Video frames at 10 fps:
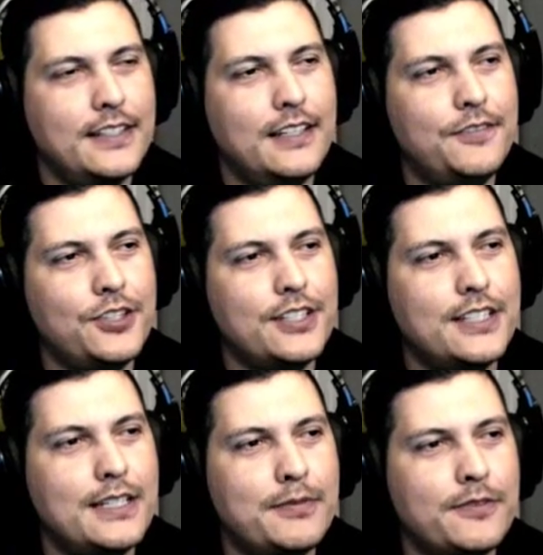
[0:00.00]
If you can
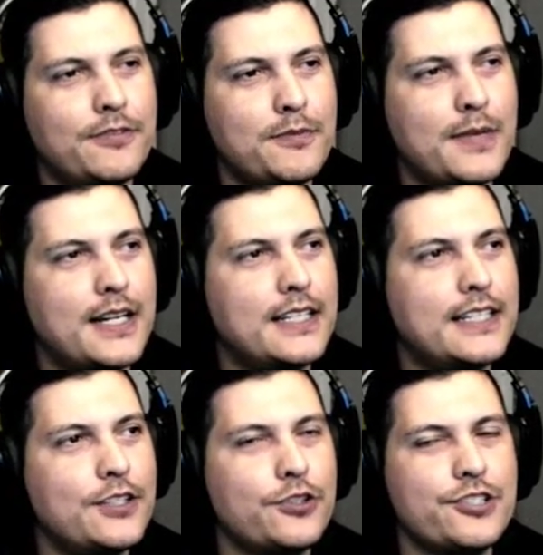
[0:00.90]
keep them from
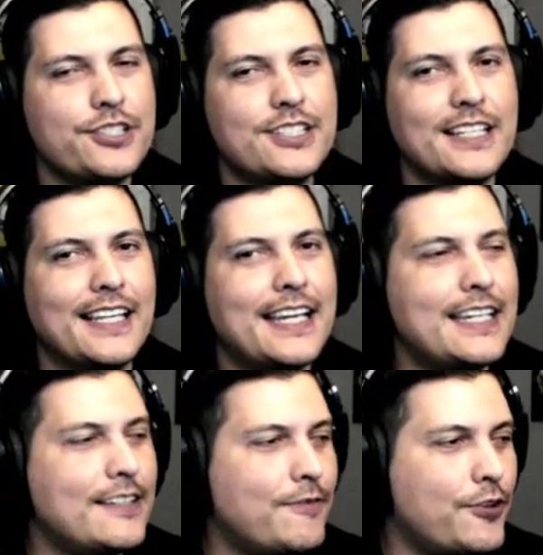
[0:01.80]
mining, you're just
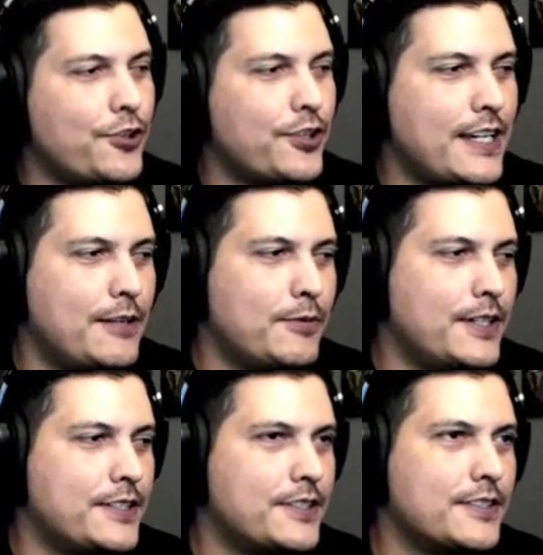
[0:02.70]
delaying for your
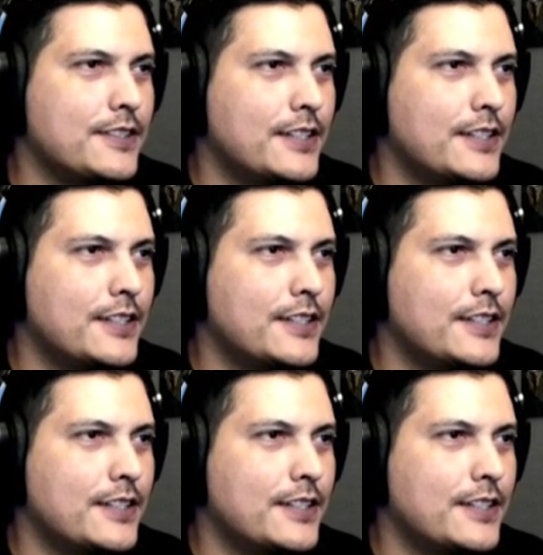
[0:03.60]
gateways.